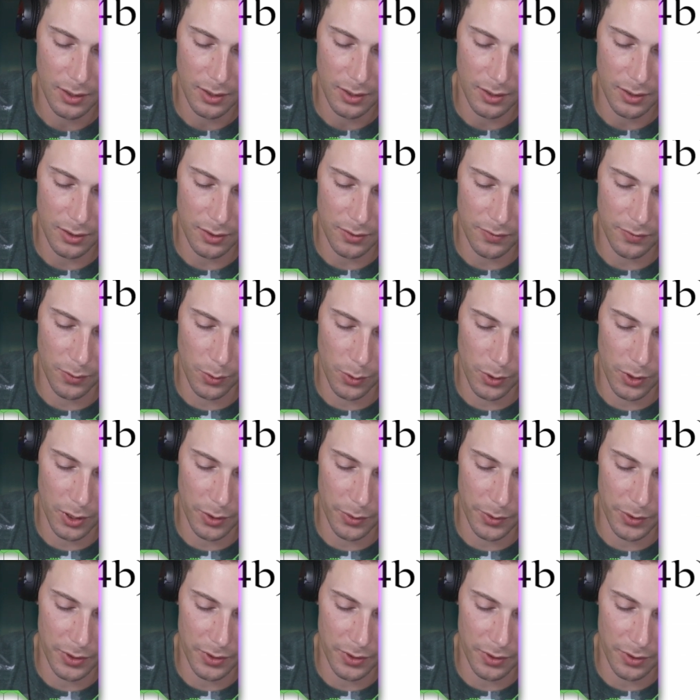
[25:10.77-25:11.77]
Does 4
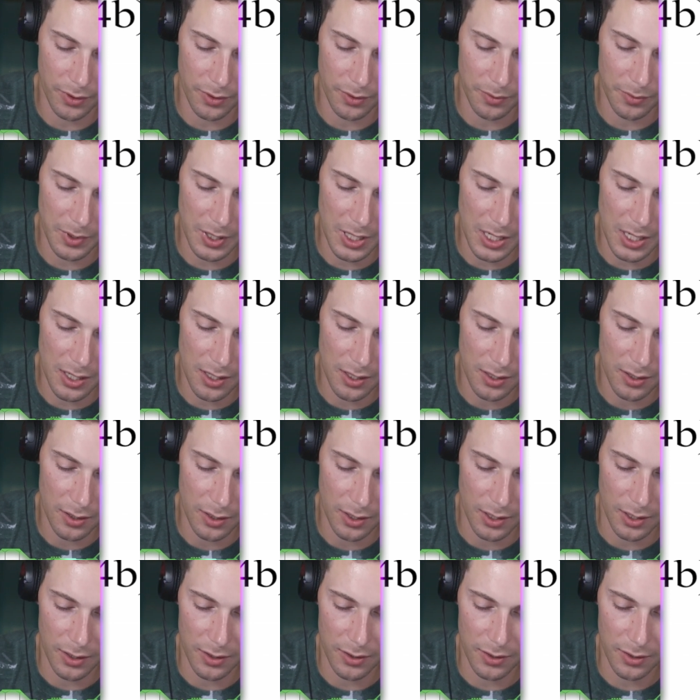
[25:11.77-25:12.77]
go into 3?
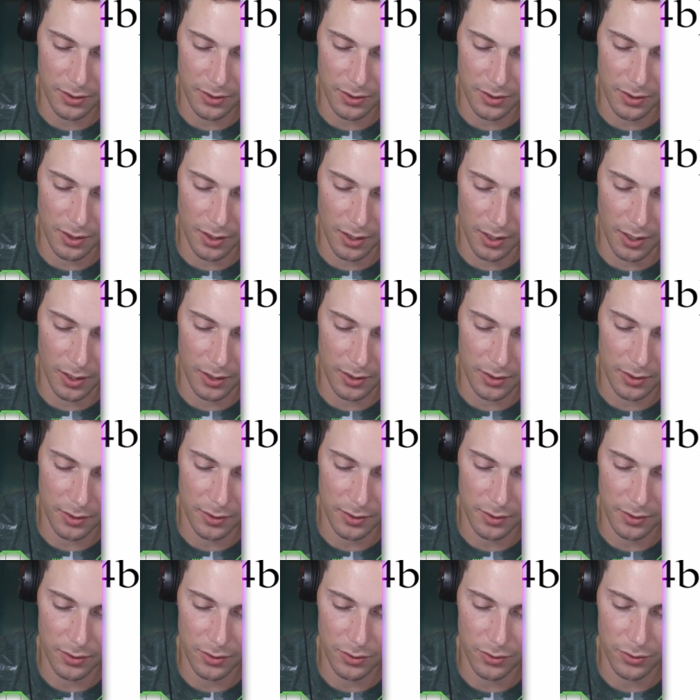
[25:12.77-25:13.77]
It does not.
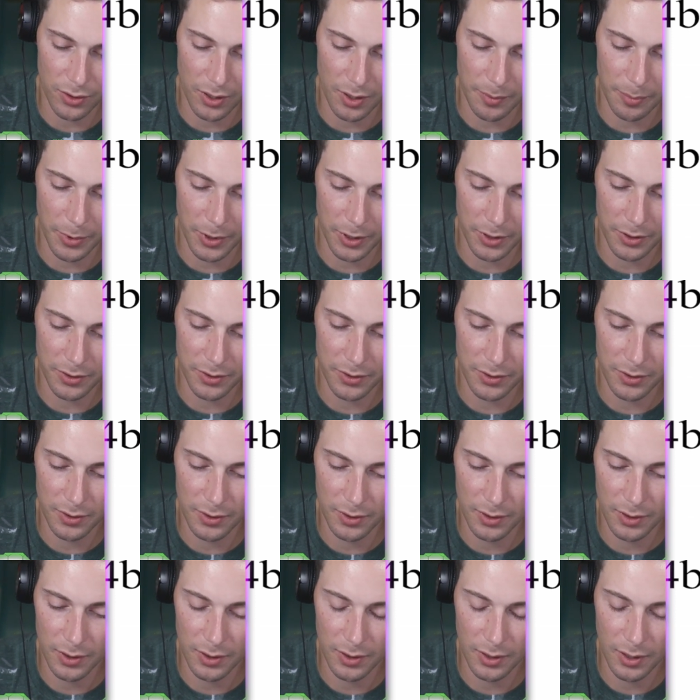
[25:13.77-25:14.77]
Drop our
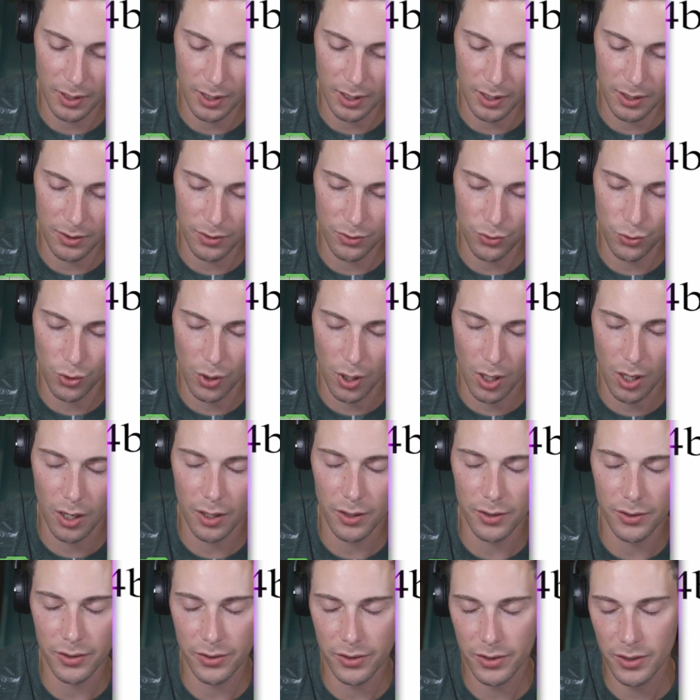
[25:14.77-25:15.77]
uh, draw
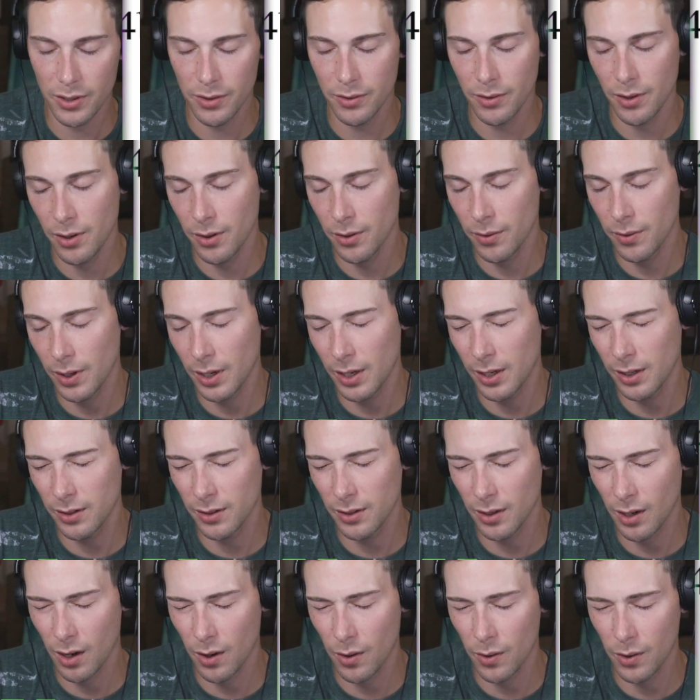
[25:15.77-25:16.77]
our 0 and
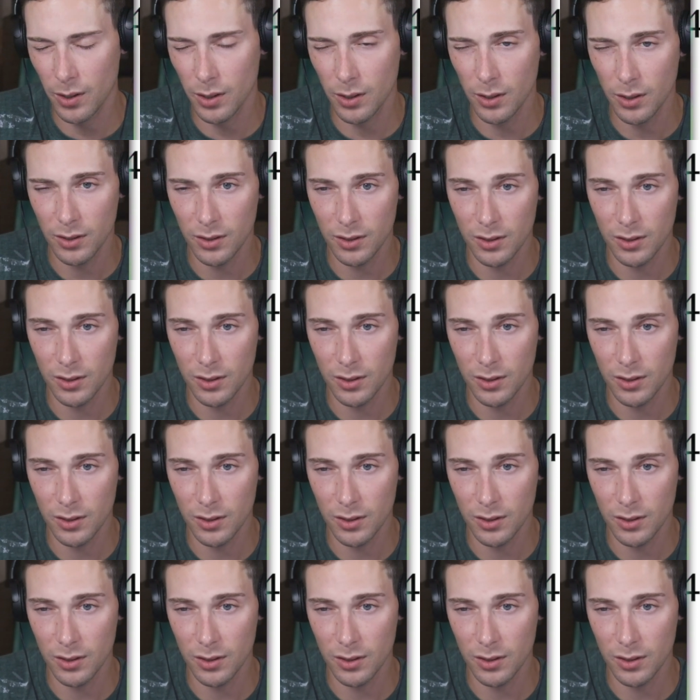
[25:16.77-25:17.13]
our